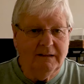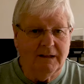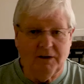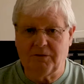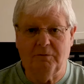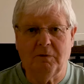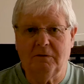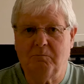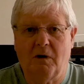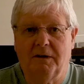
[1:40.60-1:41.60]
And I thought, well,
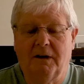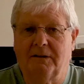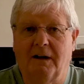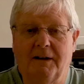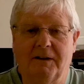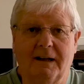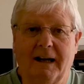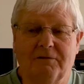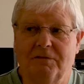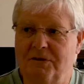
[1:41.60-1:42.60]
why not? I had the
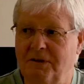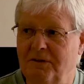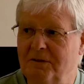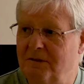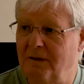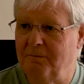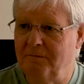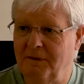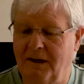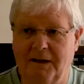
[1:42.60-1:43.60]
electrician
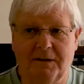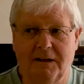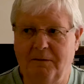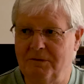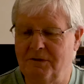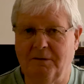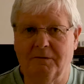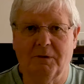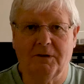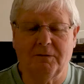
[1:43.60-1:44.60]
come in, he was
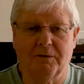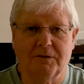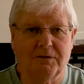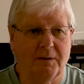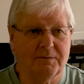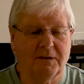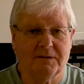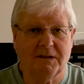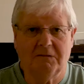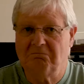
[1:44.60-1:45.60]
doing one or two other jobs, and I
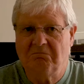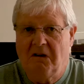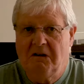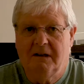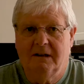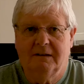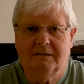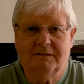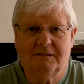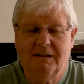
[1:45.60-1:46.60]
said,
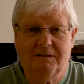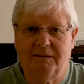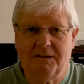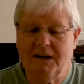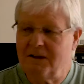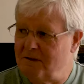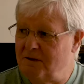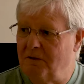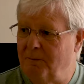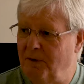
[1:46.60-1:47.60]
is there any chance that
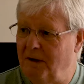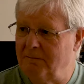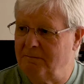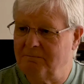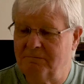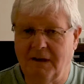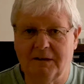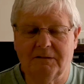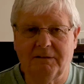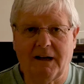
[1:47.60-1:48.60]
you could put a
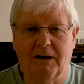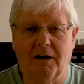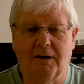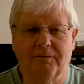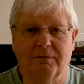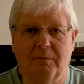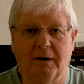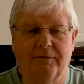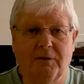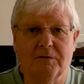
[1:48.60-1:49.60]
direct line from
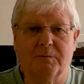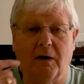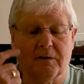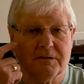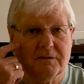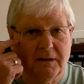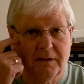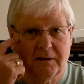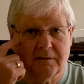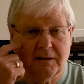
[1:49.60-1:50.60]
my fuse box
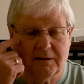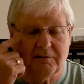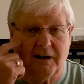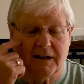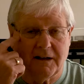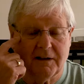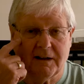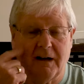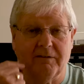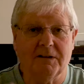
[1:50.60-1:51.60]
in the
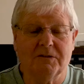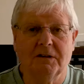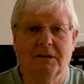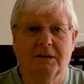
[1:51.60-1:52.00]
garage